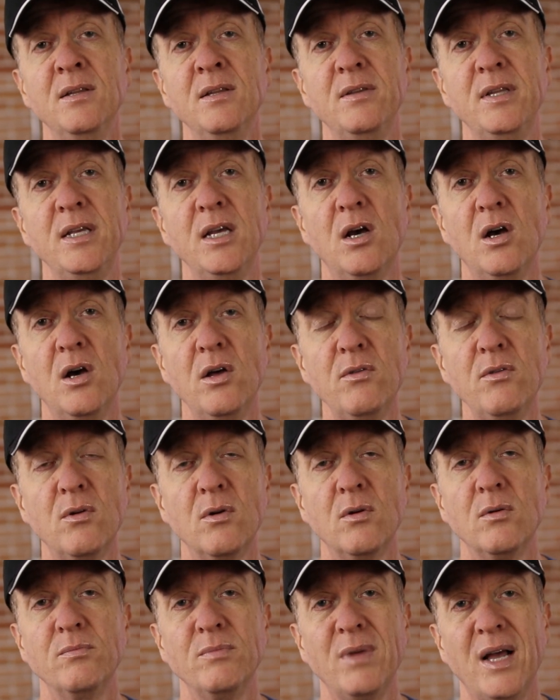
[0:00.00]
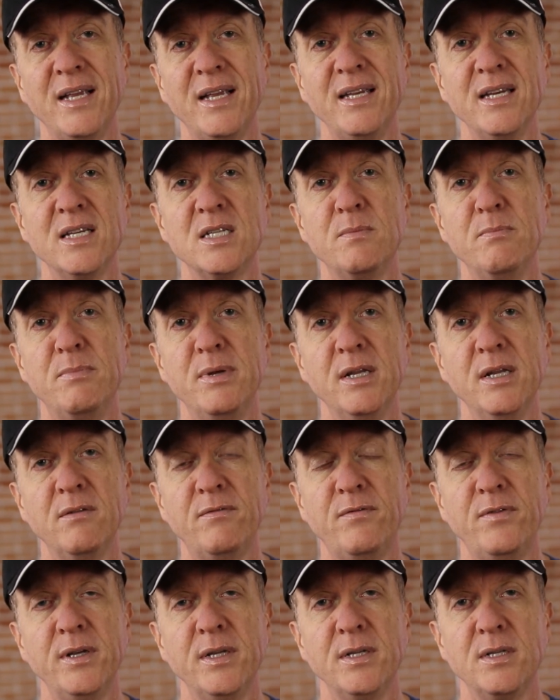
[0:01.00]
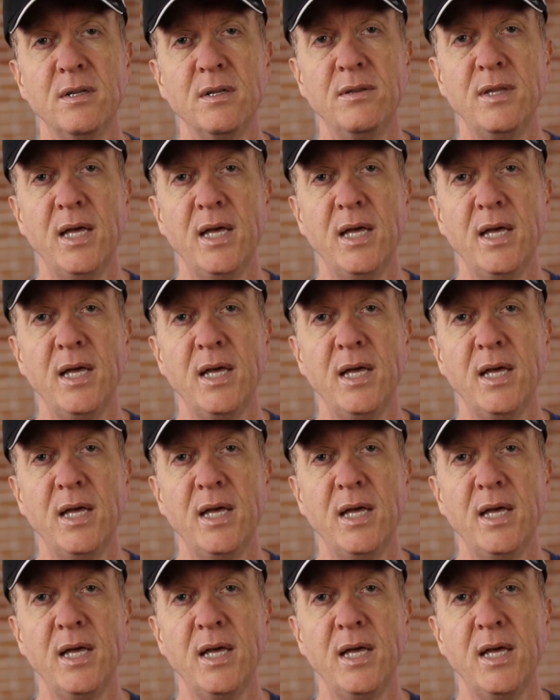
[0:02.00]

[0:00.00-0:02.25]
The other, I guess, benefit